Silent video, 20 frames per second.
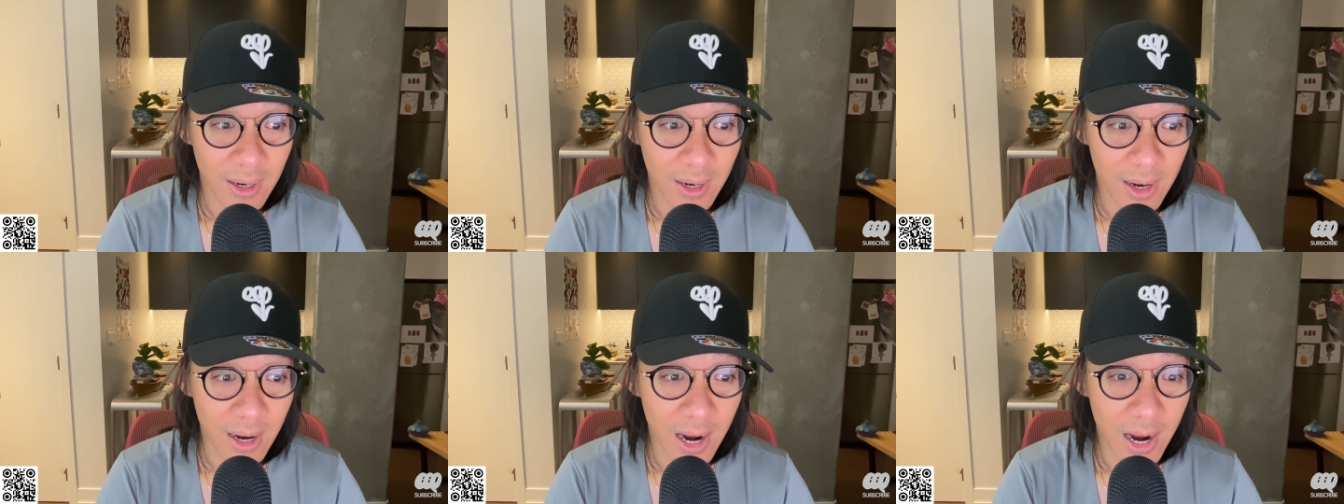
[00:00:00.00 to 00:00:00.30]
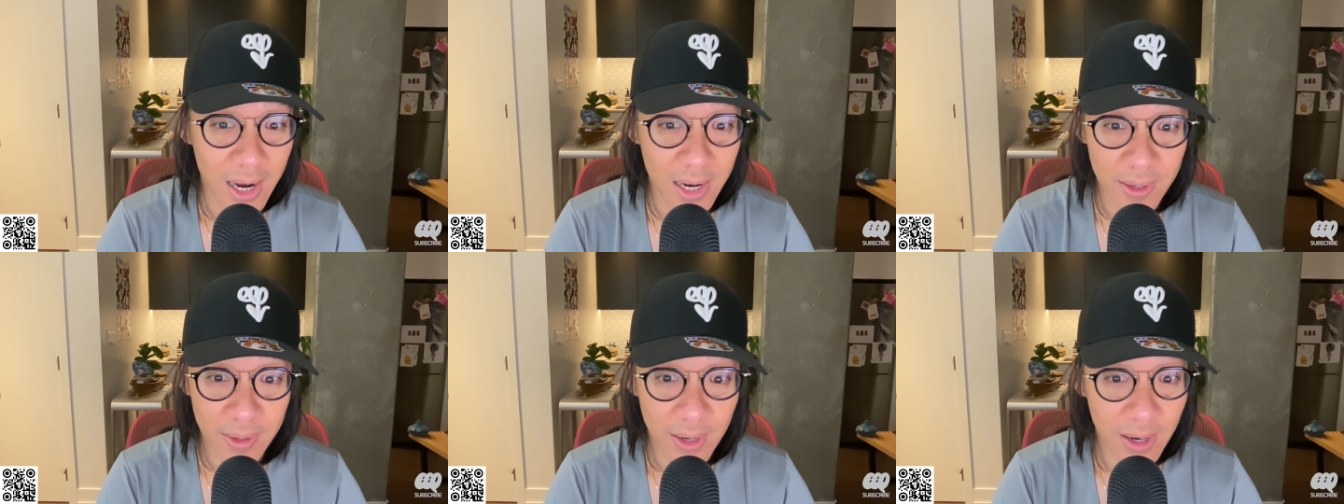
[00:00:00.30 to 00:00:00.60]

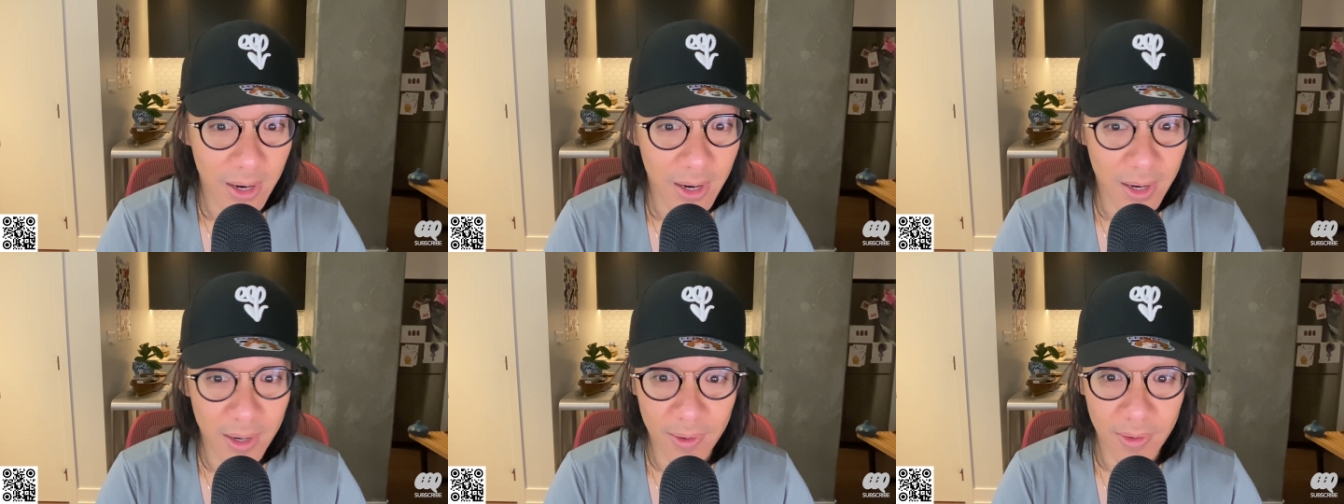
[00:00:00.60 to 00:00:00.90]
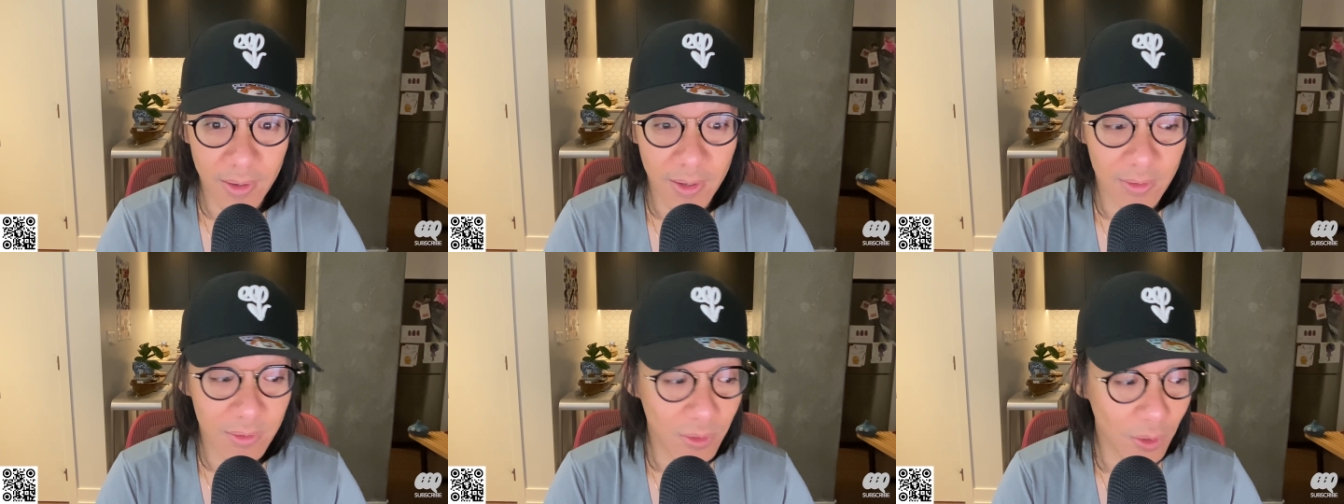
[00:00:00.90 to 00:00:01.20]
I I
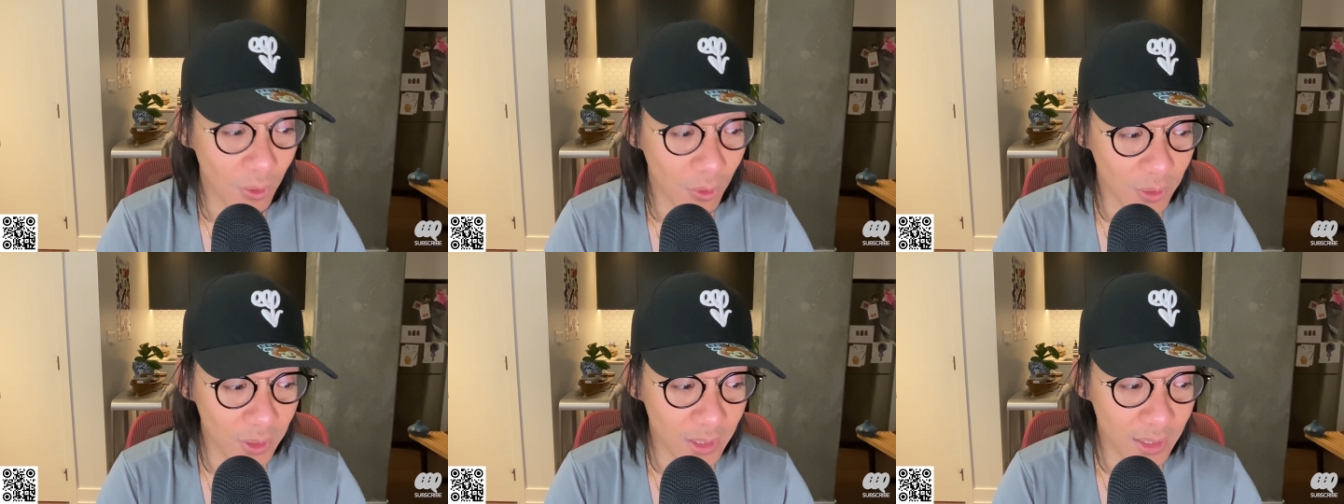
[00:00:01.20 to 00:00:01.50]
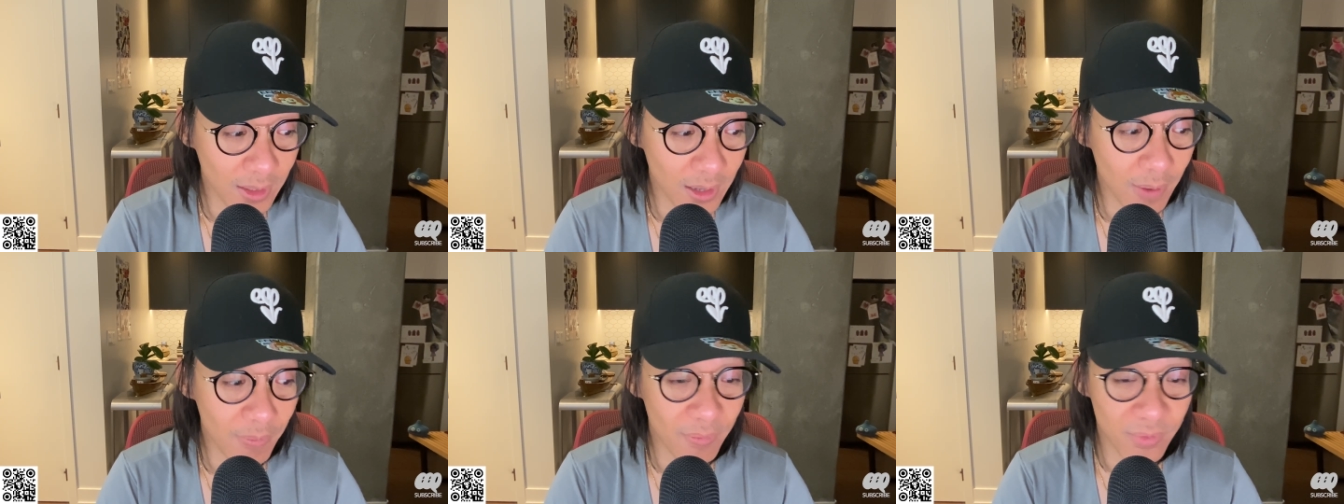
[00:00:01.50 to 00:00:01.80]
I
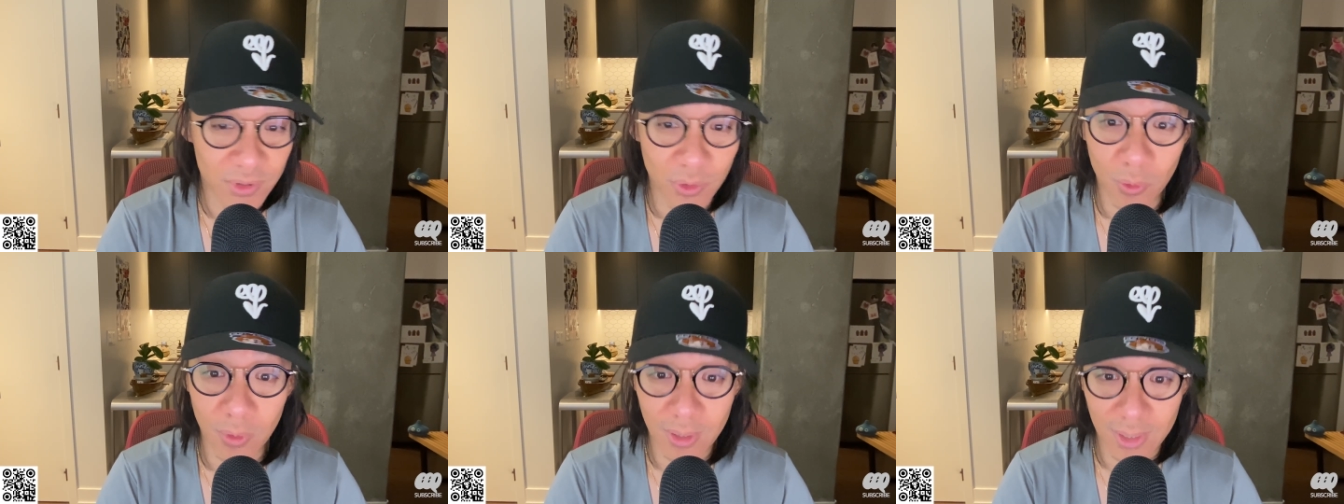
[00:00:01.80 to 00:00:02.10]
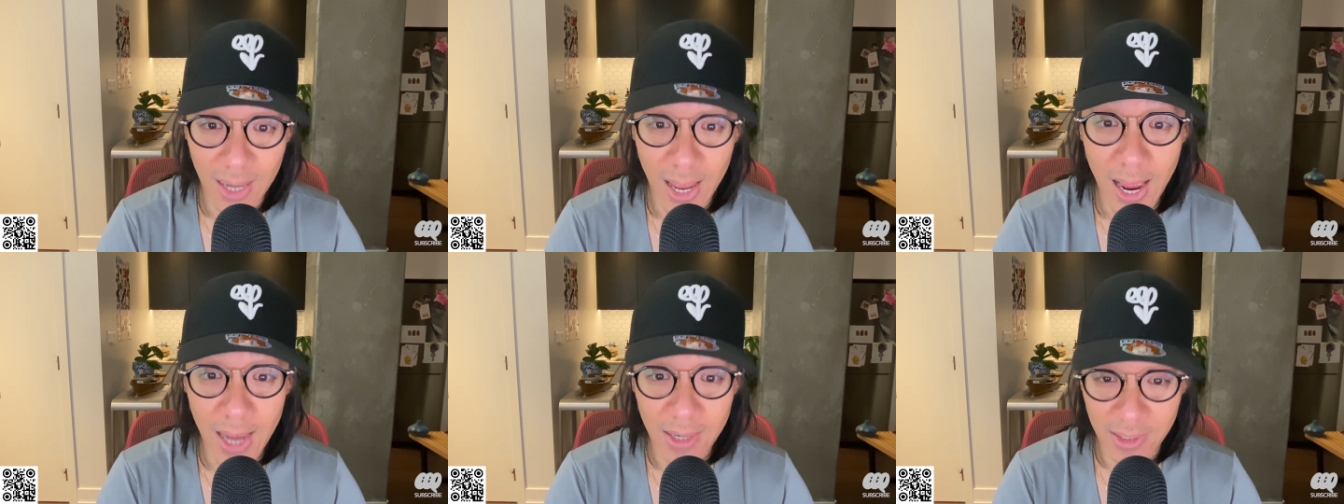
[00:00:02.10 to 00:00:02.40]
totally I'm so
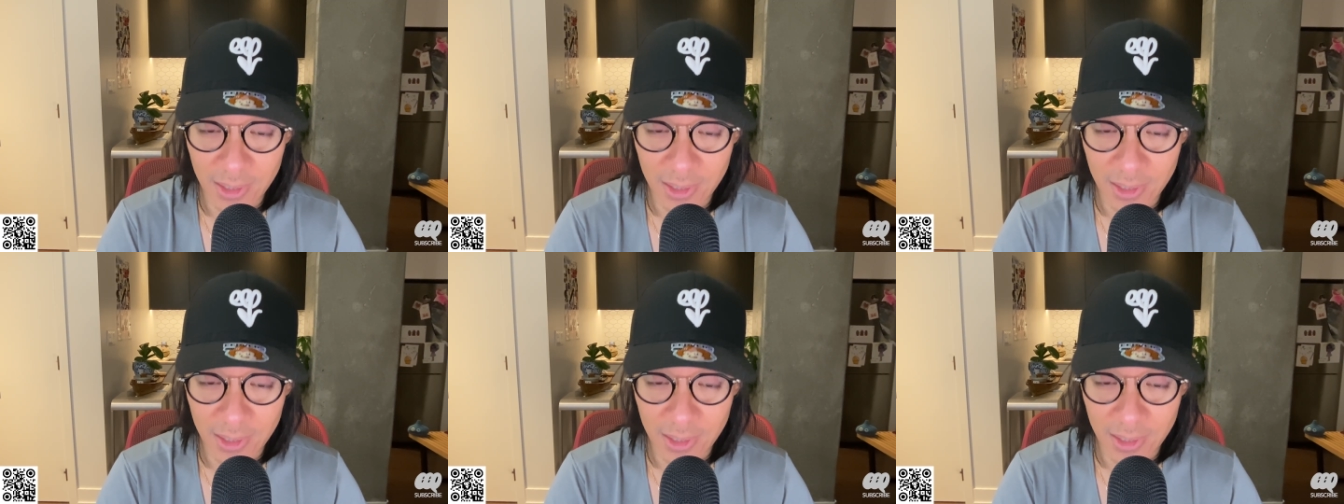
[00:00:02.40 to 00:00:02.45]
glad